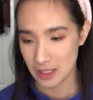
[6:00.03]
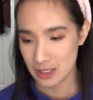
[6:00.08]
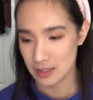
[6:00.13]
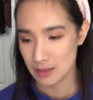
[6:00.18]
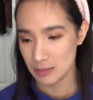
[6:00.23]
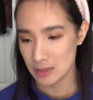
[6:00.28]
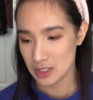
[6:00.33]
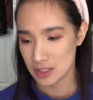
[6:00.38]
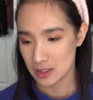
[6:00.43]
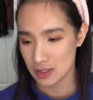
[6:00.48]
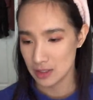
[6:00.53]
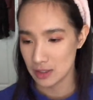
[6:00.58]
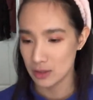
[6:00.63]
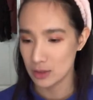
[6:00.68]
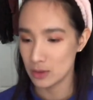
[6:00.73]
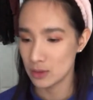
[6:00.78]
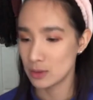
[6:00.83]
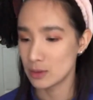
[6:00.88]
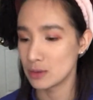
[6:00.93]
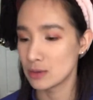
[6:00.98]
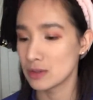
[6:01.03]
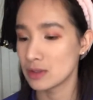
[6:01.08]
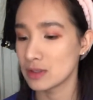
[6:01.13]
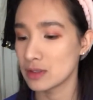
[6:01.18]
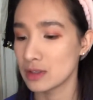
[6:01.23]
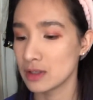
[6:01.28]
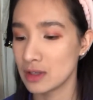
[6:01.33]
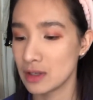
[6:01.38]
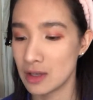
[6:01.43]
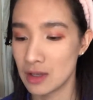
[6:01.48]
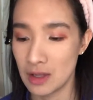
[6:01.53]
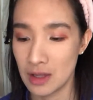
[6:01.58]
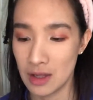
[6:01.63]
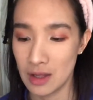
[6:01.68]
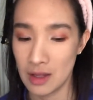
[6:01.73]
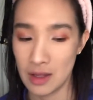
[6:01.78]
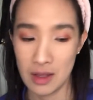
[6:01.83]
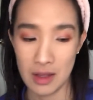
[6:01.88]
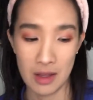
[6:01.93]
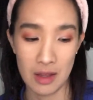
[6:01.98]
guess I'm just gonna use
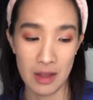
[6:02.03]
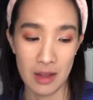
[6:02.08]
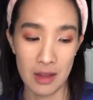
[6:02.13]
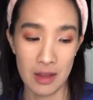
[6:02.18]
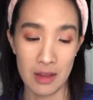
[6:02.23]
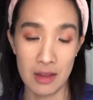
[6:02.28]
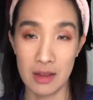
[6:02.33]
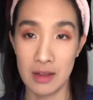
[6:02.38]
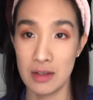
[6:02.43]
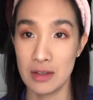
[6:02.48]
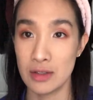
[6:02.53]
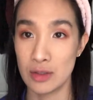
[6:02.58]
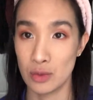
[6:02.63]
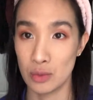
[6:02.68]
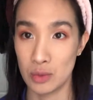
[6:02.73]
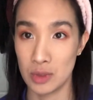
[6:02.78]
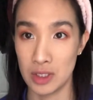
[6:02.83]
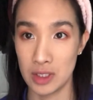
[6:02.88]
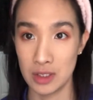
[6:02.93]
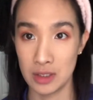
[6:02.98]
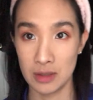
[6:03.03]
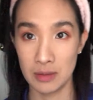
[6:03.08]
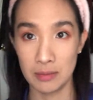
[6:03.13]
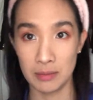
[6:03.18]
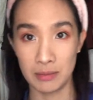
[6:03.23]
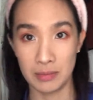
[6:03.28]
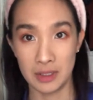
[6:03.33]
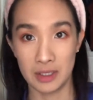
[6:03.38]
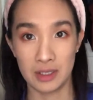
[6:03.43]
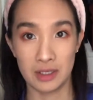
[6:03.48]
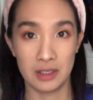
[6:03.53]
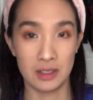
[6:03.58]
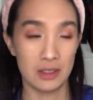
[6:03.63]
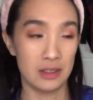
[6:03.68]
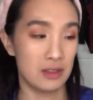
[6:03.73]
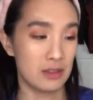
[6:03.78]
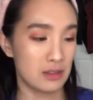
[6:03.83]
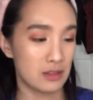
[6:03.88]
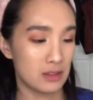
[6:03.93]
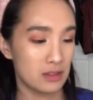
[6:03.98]
this one
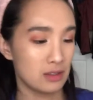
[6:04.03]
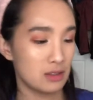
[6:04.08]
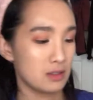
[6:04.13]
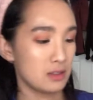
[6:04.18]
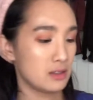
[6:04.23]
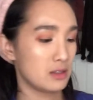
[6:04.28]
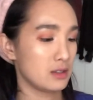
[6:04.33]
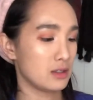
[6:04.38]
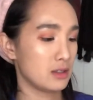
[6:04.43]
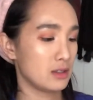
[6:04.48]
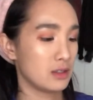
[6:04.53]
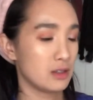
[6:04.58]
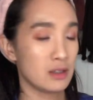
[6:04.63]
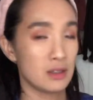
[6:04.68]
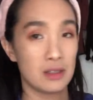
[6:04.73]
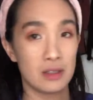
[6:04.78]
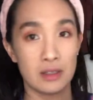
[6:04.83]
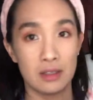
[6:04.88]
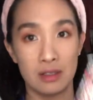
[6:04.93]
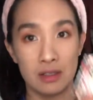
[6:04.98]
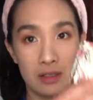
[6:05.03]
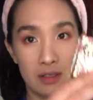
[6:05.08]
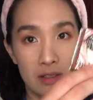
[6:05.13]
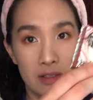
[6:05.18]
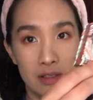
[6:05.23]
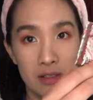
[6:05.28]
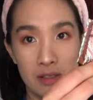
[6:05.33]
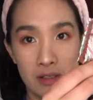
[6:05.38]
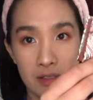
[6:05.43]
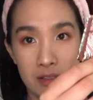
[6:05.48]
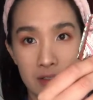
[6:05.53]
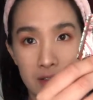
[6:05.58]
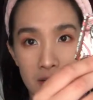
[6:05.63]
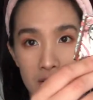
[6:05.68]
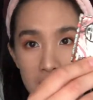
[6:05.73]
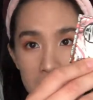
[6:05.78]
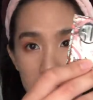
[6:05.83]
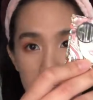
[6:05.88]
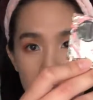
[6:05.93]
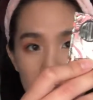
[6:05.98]
because it's